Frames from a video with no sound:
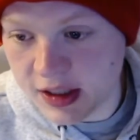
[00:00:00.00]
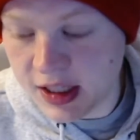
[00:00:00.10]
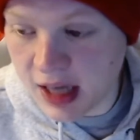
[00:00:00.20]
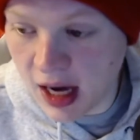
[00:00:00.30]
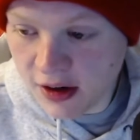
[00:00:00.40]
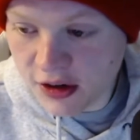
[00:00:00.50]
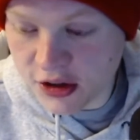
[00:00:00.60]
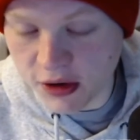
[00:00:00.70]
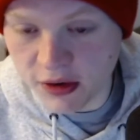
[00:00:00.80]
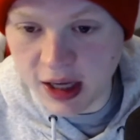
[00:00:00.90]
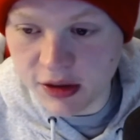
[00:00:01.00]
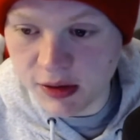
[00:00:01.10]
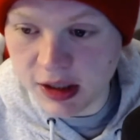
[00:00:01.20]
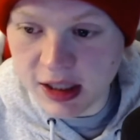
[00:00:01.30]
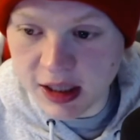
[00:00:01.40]
he kind of showed last
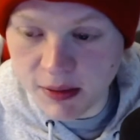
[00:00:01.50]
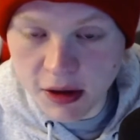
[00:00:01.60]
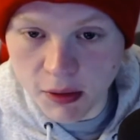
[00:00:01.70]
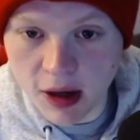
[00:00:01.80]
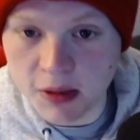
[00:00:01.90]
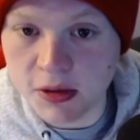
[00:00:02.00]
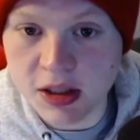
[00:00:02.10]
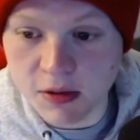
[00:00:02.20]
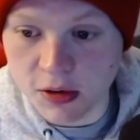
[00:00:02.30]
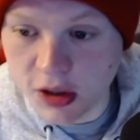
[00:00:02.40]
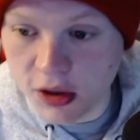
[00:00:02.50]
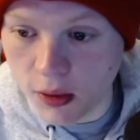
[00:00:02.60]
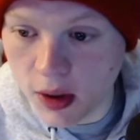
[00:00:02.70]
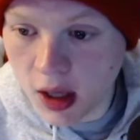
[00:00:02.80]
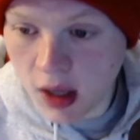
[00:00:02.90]
week he can be a wide receiver
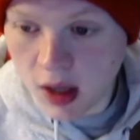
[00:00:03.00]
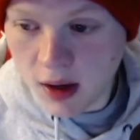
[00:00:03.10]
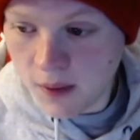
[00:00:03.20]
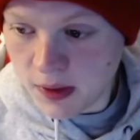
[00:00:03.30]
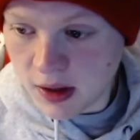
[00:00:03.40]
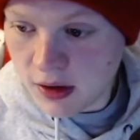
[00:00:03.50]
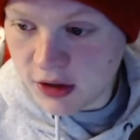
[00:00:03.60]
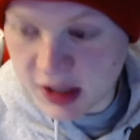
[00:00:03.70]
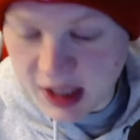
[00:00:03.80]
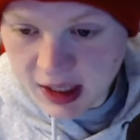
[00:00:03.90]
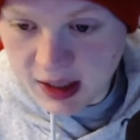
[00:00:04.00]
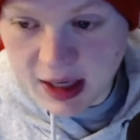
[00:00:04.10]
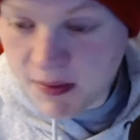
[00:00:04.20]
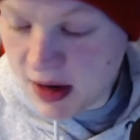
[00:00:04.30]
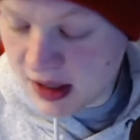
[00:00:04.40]
too.
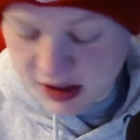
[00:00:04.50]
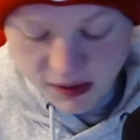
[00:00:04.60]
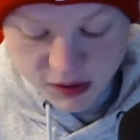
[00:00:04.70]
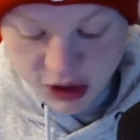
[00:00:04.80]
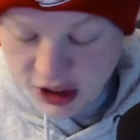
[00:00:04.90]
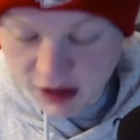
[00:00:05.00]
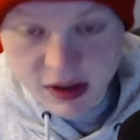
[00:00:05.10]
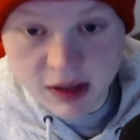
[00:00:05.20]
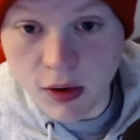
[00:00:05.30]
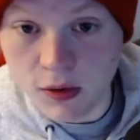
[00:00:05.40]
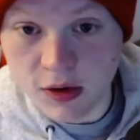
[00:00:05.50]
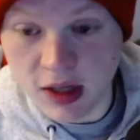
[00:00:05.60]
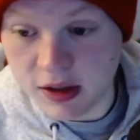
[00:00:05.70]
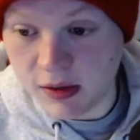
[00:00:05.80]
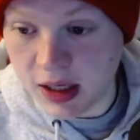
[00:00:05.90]
He made some shifty moves
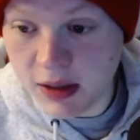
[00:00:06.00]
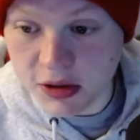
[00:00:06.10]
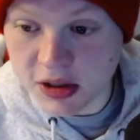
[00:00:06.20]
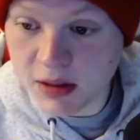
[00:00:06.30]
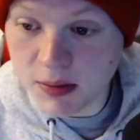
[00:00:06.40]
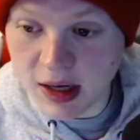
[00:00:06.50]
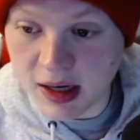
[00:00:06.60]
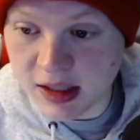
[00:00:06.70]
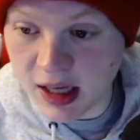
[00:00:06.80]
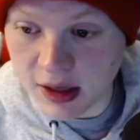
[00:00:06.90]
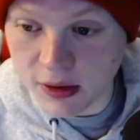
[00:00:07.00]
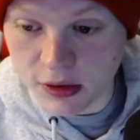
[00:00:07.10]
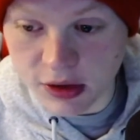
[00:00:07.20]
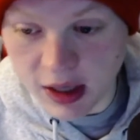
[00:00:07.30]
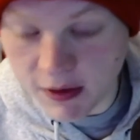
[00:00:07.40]
last week. He was slipping out of
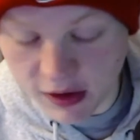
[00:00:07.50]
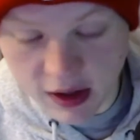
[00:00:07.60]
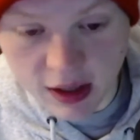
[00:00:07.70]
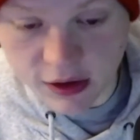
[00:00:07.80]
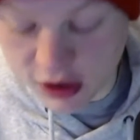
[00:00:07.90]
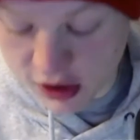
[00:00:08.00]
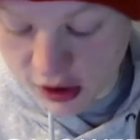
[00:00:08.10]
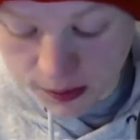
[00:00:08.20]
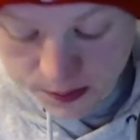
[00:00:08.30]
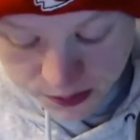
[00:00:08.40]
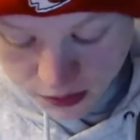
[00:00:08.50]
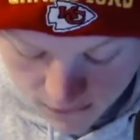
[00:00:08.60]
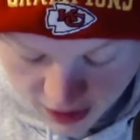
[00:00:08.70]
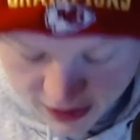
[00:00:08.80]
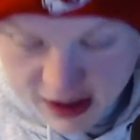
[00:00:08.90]
tackles and everything else. So
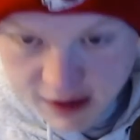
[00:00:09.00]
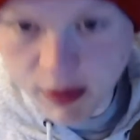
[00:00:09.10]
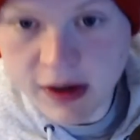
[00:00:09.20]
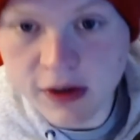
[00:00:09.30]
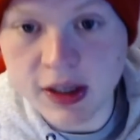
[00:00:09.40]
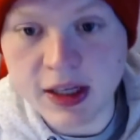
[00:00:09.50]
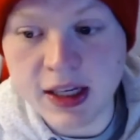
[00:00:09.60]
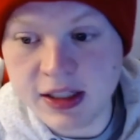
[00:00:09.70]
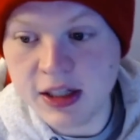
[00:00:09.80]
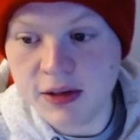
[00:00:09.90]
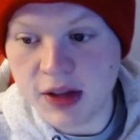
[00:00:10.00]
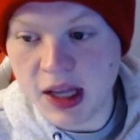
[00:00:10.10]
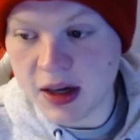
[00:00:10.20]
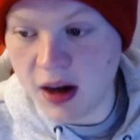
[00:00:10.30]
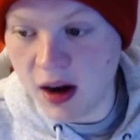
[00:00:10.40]
I think if Pringle can continue with
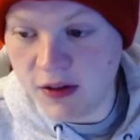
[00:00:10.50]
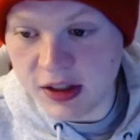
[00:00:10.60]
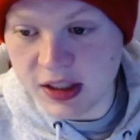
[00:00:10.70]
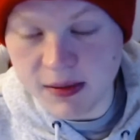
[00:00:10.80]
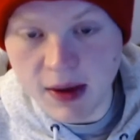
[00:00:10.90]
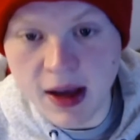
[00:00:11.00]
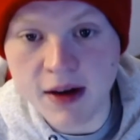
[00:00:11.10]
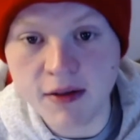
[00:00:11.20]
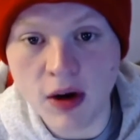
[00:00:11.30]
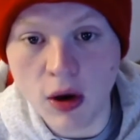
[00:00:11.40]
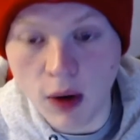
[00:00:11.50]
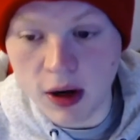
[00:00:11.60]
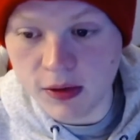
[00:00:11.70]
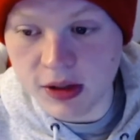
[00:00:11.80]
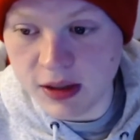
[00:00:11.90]
that confidence, he may have a
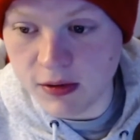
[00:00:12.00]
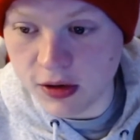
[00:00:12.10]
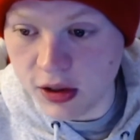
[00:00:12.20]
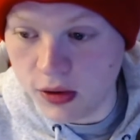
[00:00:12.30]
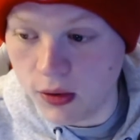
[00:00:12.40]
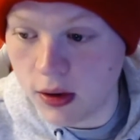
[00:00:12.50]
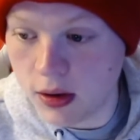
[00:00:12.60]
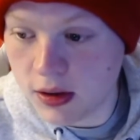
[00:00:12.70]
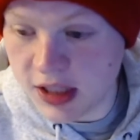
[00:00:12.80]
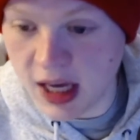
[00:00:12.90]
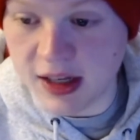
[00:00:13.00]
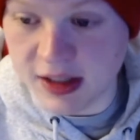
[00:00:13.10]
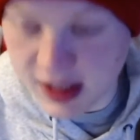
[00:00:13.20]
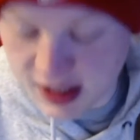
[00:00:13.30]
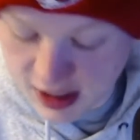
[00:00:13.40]
wide receiver 2
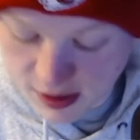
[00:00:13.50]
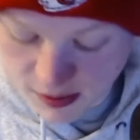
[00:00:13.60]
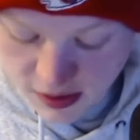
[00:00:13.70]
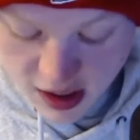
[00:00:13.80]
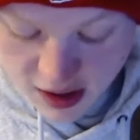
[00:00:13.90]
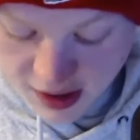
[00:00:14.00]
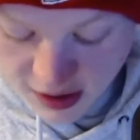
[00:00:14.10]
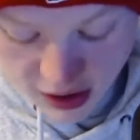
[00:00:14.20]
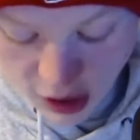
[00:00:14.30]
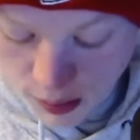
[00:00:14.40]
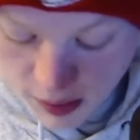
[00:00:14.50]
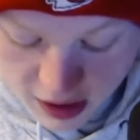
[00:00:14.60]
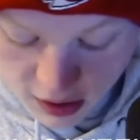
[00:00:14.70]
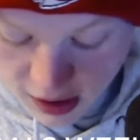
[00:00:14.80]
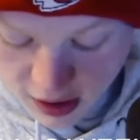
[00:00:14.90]
status in him. That'll help
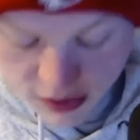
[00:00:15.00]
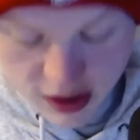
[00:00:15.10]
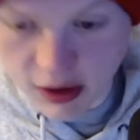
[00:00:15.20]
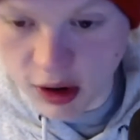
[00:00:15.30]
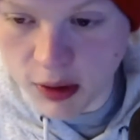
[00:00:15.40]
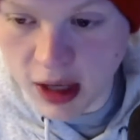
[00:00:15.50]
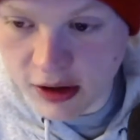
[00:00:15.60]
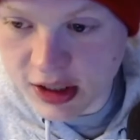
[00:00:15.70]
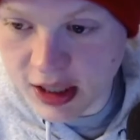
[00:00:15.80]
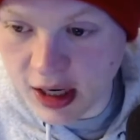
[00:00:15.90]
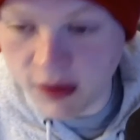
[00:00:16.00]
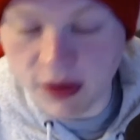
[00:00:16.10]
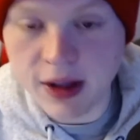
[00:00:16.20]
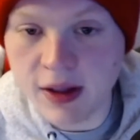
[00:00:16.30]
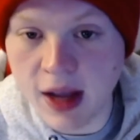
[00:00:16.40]
Hill out. That'll help Kelsey
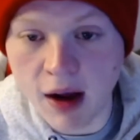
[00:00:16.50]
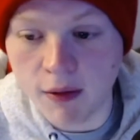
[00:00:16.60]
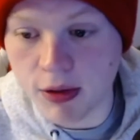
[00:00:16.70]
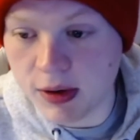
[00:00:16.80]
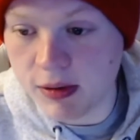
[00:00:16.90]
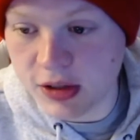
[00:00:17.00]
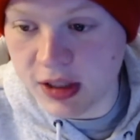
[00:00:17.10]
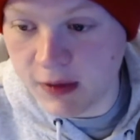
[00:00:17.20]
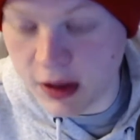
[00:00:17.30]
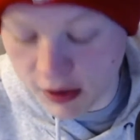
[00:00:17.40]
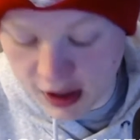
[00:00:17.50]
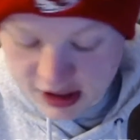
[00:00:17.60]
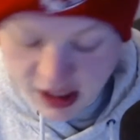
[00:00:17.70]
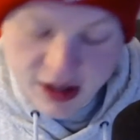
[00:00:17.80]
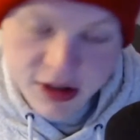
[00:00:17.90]
out. Then they have 3 receiving
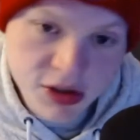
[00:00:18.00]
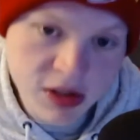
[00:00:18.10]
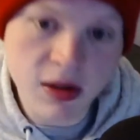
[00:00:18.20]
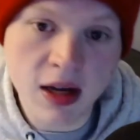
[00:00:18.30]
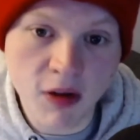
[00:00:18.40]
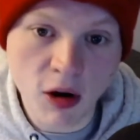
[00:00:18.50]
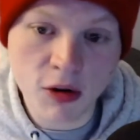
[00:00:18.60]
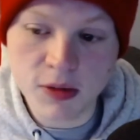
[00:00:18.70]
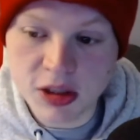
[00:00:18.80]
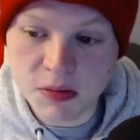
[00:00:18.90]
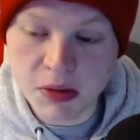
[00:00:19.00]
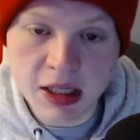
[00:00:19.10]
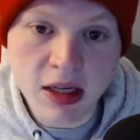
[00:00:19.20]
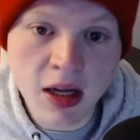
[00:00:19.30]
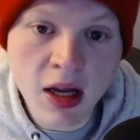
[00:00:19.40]
threats. And then you still have Hardman's
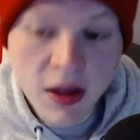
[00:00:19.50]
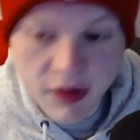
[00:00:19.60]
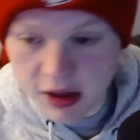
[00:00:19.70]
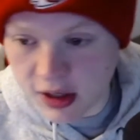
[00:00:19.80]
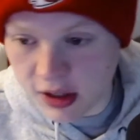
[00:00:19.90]
speed that you can